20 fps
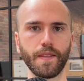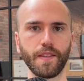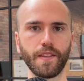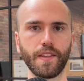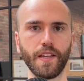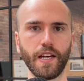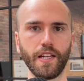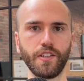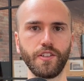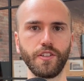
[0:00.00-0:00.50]

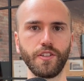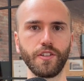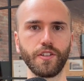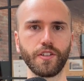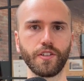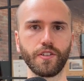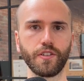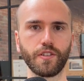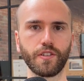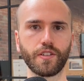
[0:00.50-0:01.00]
that
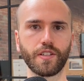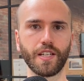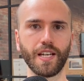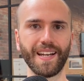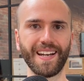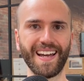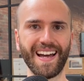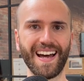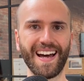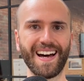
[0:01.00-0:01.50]
you
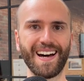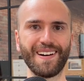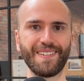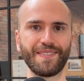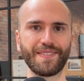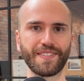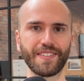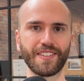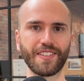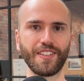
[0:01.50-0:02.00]
can
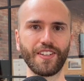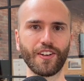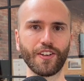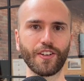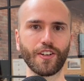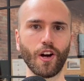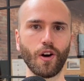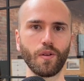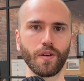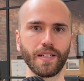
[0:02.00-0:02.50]
have, you know,
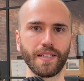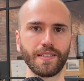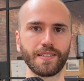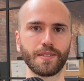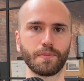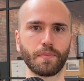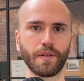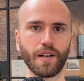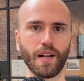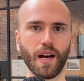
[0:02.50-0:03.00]
going
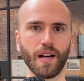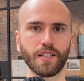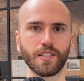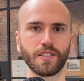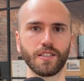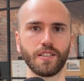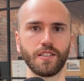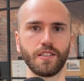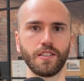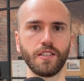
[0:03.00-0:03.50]
into
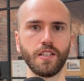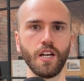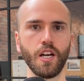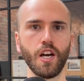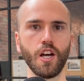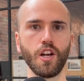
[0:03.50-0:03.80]
production,